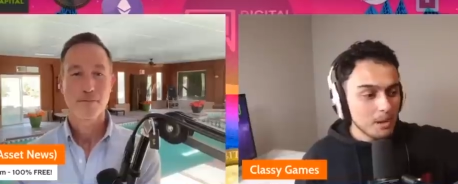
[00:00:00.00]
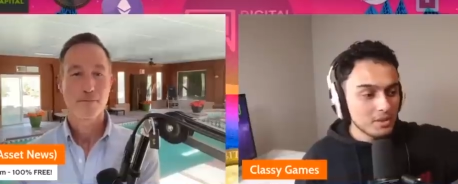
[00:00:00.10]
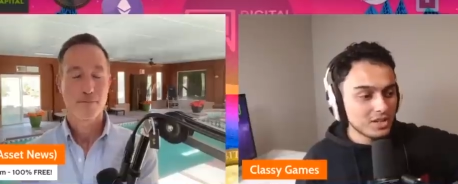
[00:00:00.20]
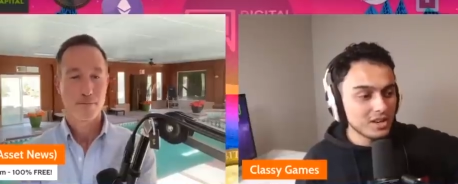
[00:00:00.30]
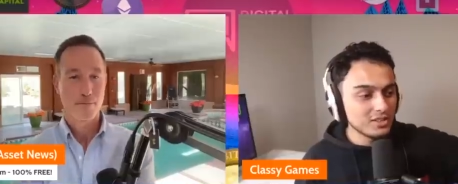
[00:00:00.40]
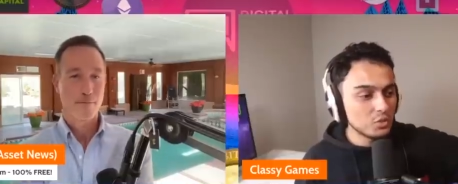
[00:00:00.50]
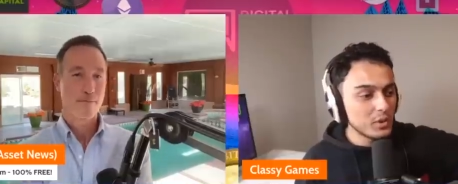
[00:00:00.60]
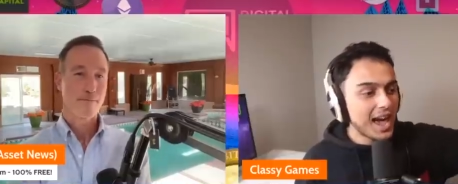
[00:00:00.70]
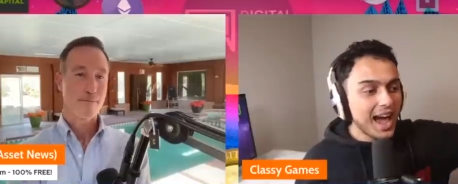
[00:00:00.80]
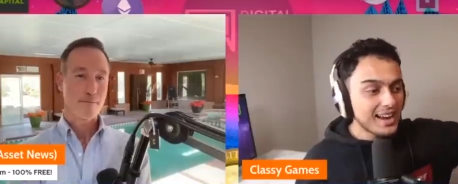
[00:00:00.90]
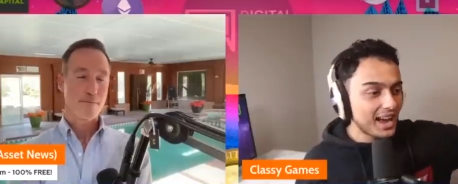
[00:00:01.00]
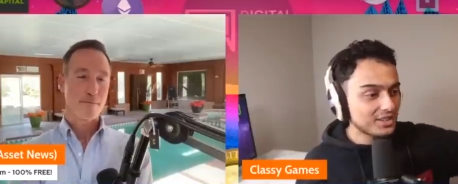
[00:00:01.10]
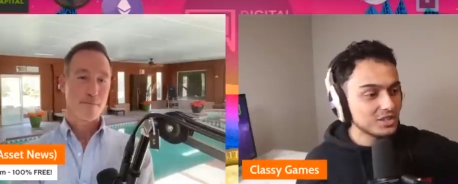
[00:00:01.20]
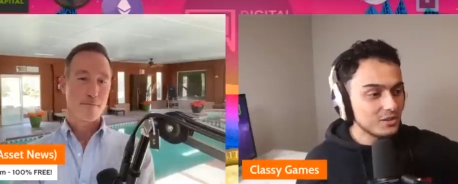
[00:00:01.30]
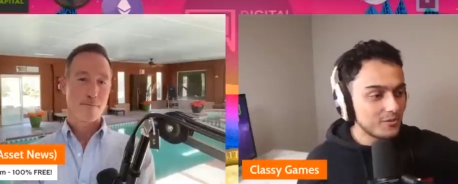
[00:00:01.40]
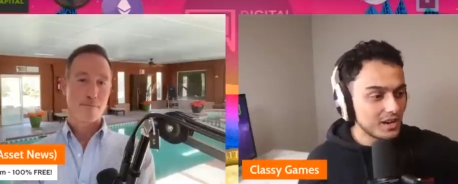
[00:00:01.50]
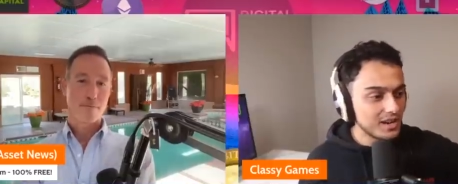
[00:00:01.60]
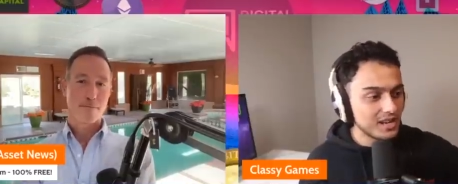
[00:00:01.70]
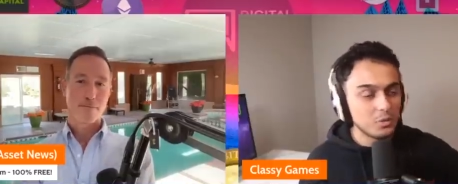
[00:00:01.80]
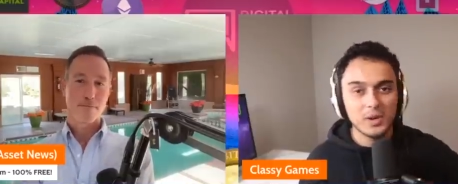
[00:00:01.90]
Speaker 1: because we had Axie
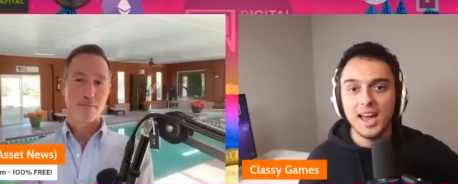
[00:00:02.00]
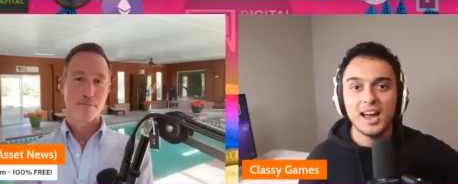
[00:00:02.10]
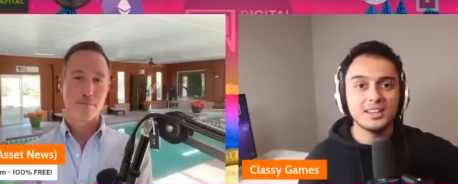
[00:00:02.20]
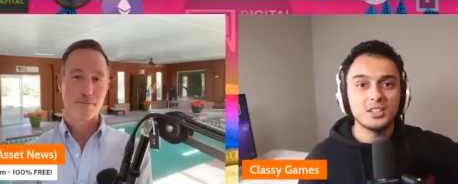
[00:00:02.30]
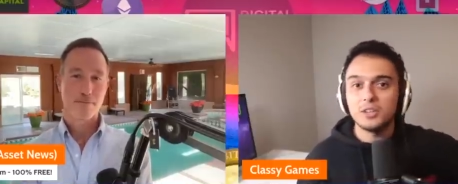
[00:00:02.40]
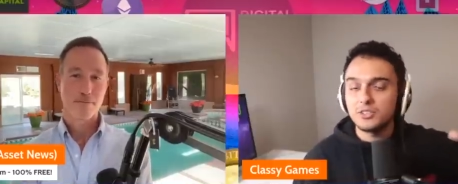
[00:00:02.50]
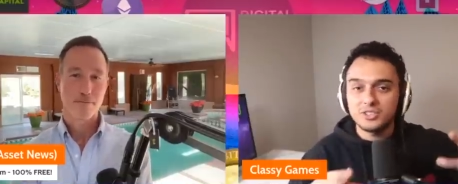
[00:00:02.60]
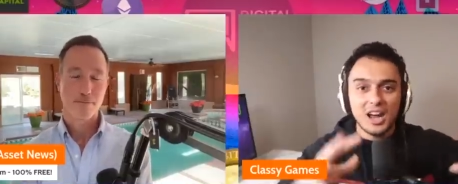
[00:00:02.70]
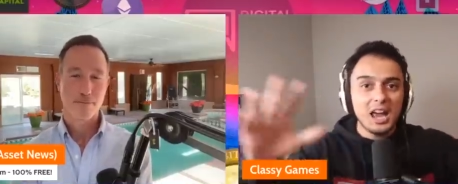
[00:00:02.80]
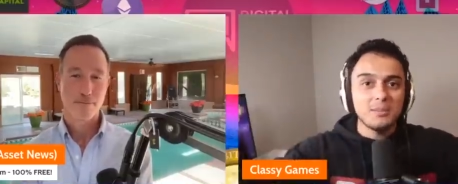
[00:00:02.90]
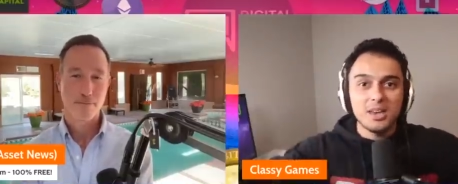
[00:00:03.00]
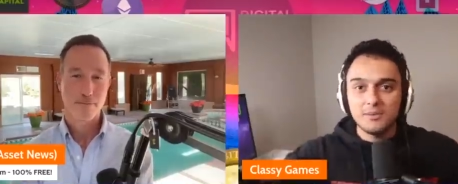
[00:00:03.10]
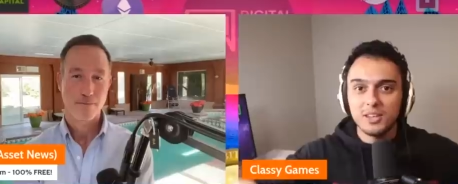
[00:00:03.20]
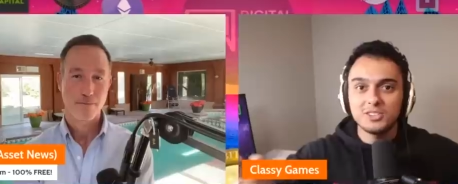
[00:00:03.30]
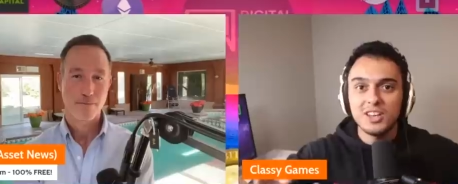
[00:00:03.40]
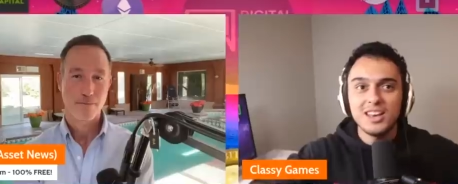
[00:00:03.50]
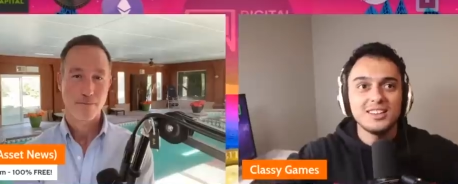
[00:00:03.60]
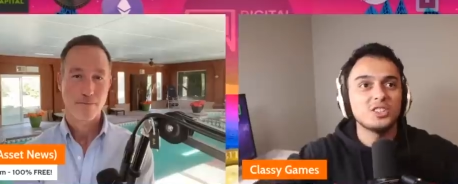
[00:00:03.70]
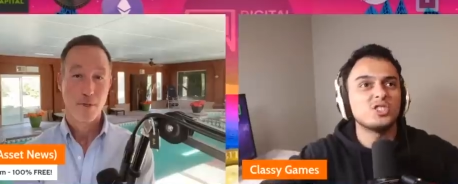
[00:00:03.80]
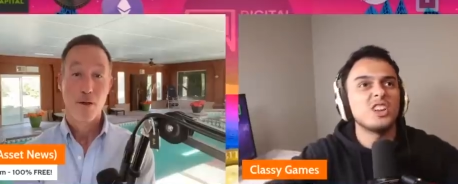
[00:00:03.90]
Infinity, we had, you know, the Sky Mavis
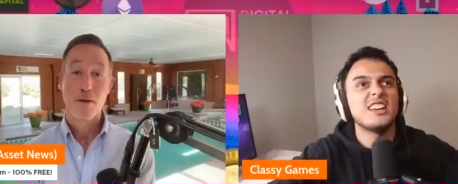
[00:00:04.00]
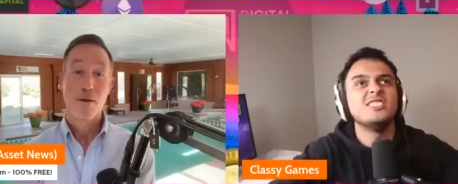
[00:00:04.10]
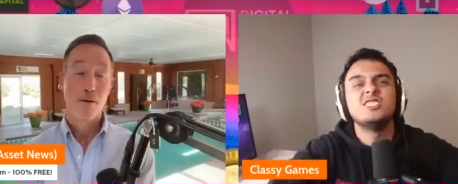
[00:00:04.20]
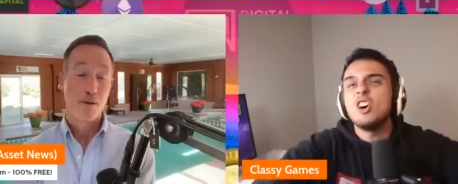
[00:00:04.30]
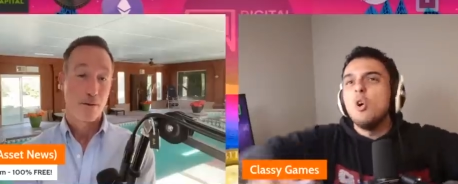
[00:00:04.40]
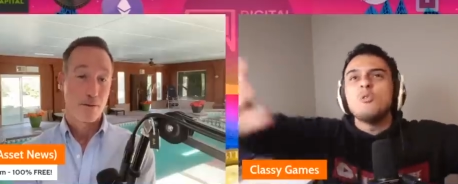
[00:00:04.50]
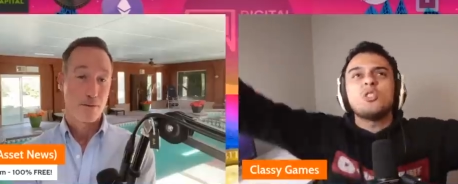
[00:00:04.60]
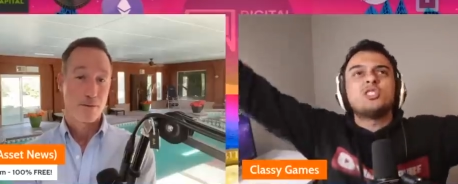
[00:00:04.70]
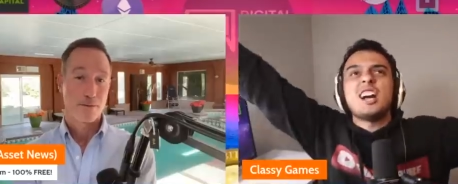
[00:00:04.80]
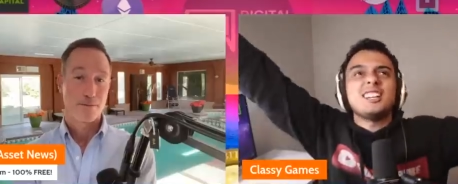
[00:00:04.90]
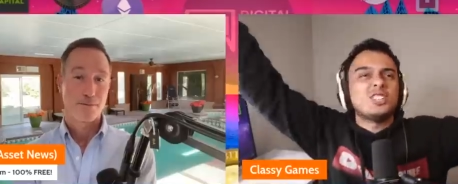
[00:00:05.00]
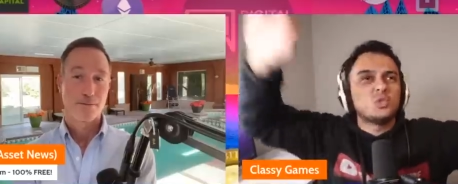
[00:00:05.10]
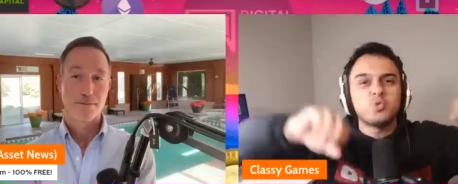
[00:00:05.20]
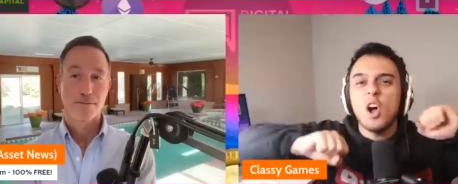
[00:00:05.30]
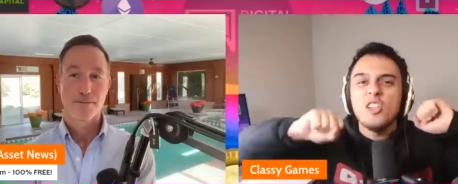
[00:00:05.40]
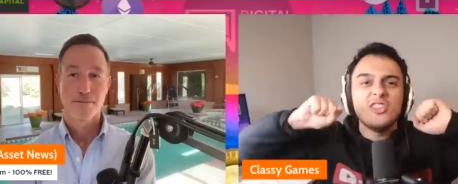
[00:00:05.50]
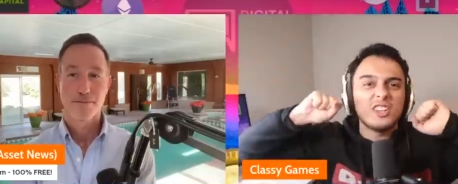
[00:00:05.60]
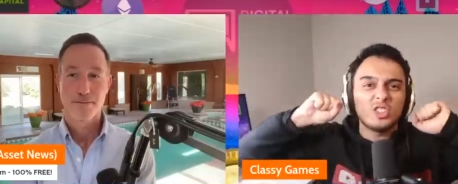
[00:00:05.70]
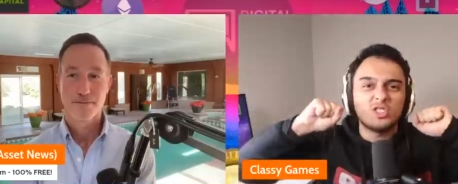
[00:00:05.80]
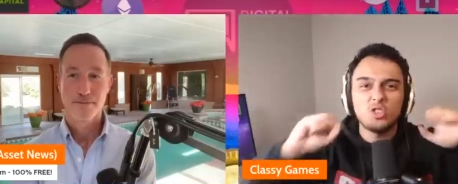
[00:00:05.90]
just overzealous run that
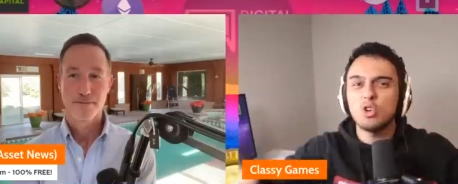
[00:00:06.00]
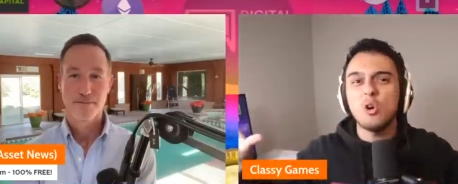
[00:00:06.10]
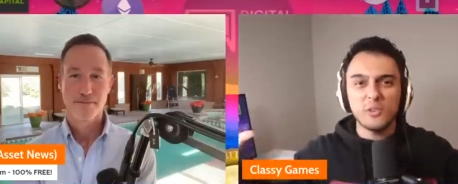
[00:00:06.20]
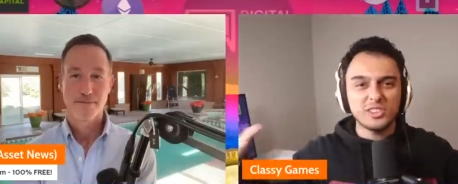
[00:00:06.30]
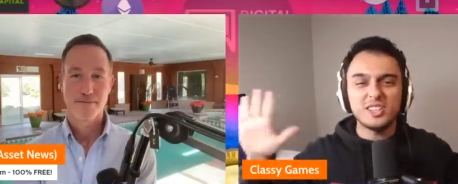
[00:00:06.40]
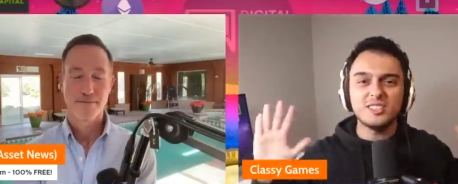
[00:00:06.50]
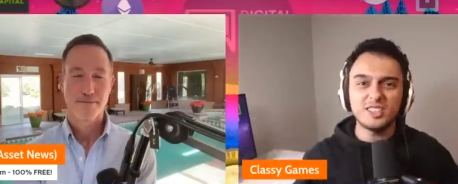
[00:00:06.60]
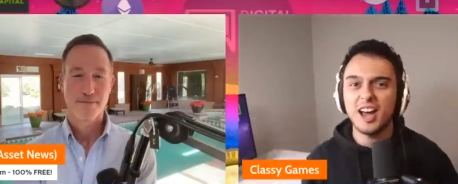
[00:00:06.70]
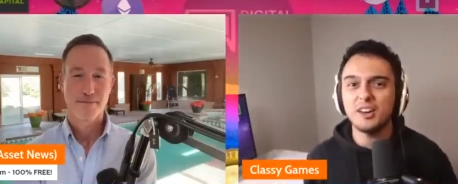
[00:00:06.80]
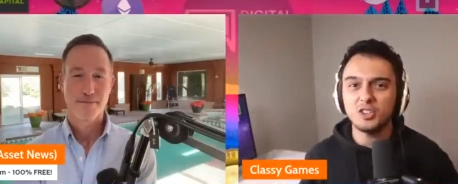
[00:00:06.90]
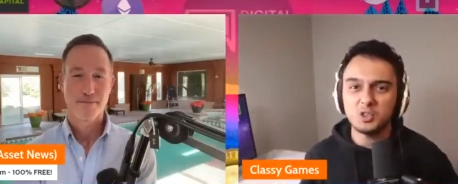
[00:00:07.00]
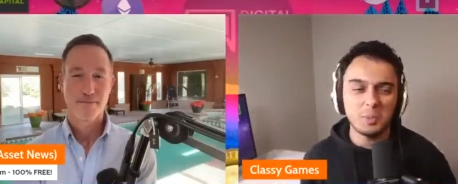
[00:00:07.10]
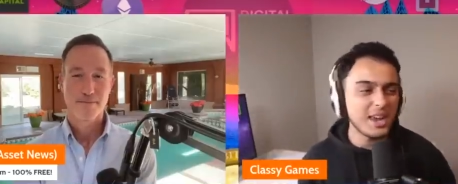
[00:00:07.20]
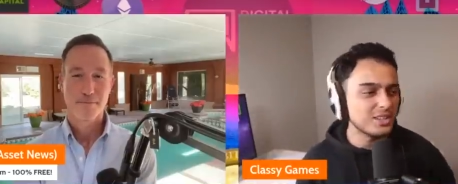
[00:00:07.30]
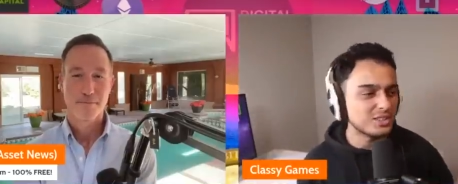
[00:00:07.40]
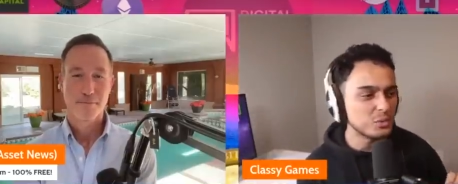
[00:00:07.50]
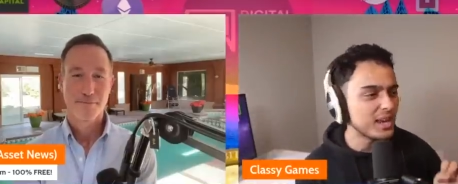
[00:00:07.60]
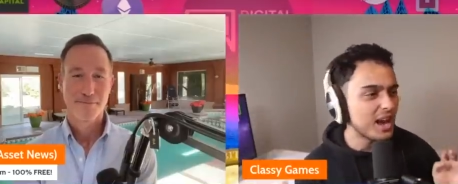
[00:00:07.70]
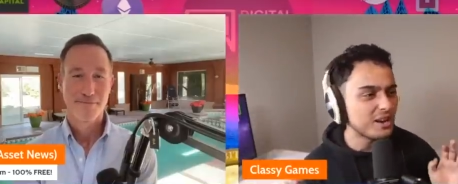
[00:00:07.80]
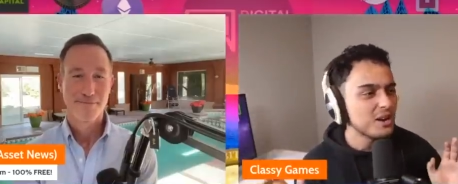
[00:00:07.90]
just took over the entire space. And we
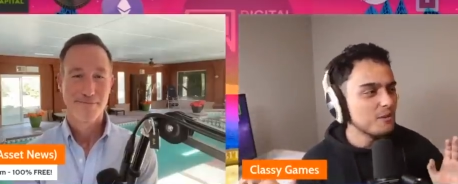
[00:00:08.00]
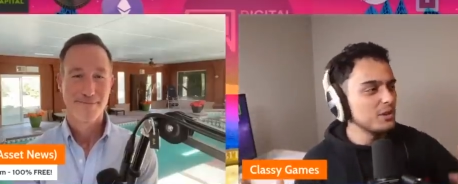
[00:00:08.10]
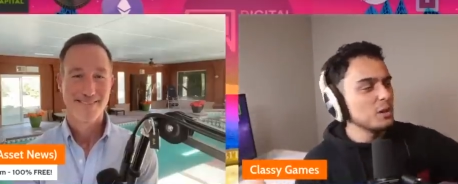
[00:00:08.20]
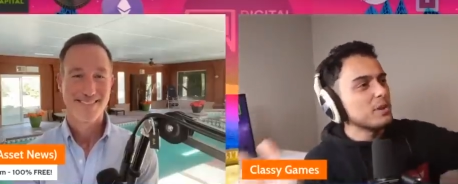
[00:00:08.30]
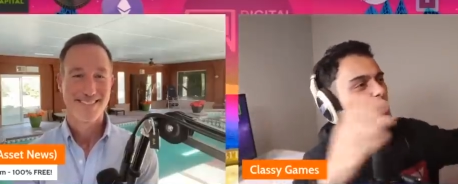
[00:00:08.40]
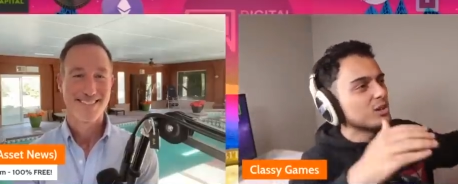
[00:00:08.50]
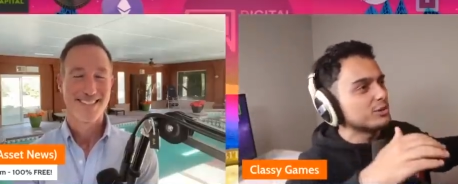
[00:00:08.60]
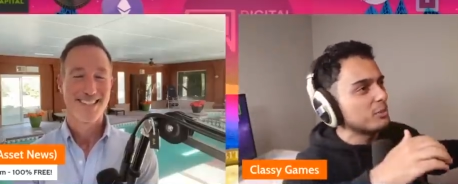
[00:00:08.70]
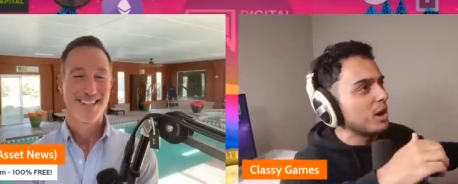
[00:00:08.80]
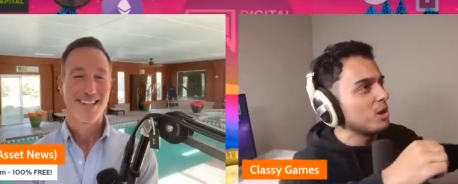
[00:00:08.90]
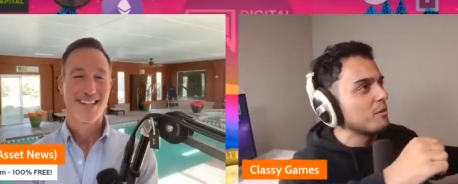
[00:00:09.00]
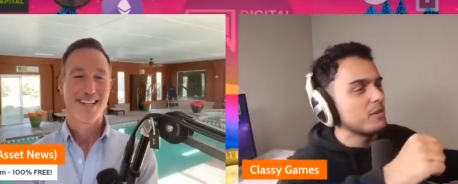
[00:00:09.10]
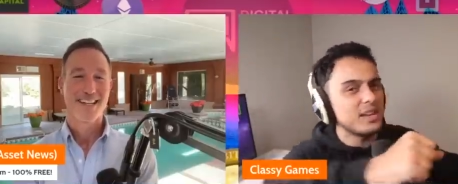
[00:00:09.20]
had Filipinos from all over,